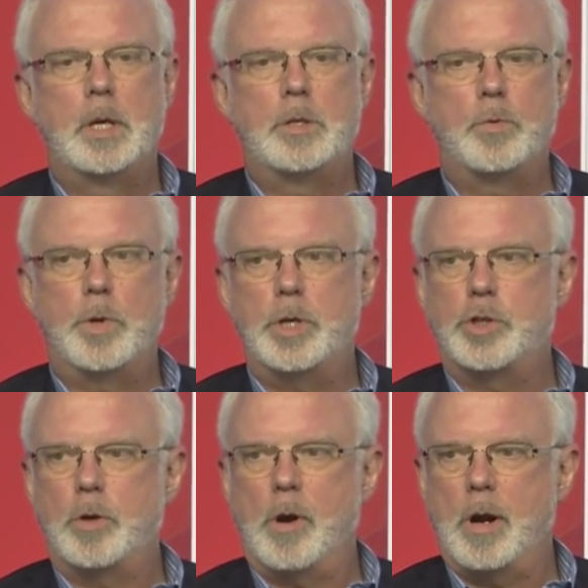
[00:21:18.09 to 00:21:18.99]
to
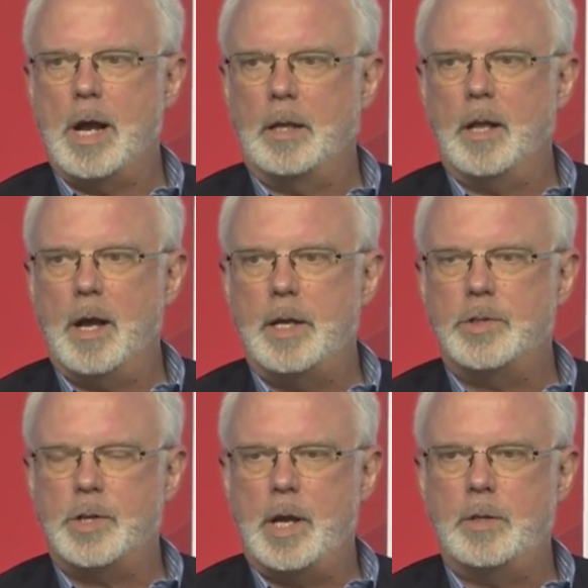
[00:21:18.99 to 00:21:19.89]
reassure our
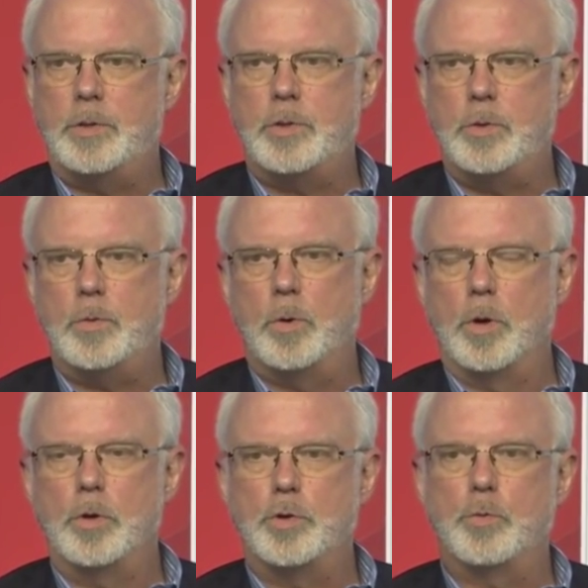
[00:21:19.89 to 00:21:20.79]
allies, and to
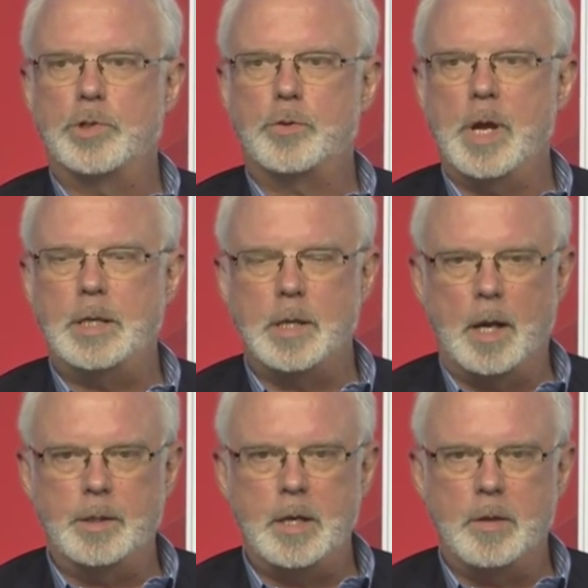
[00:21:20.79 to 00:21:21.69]
urge restraint
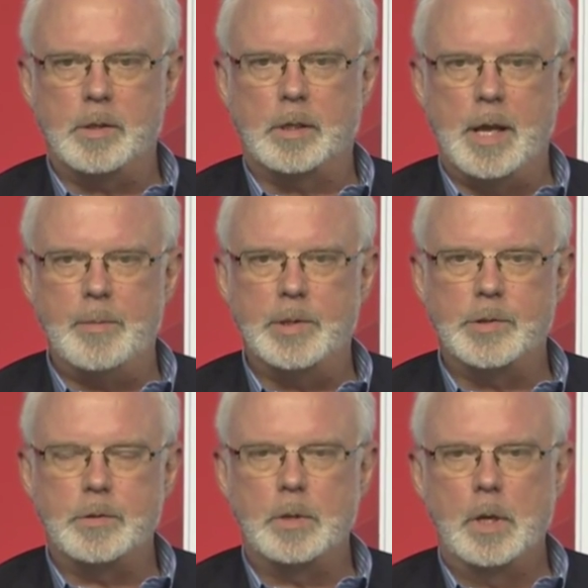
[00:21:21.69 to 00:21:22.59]
on the other claimants.